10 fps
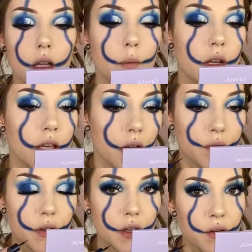gonna
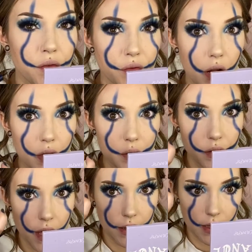carefully follow
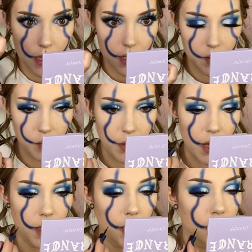that line
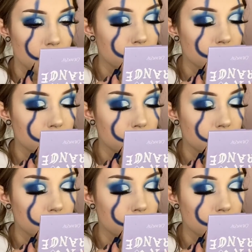back up.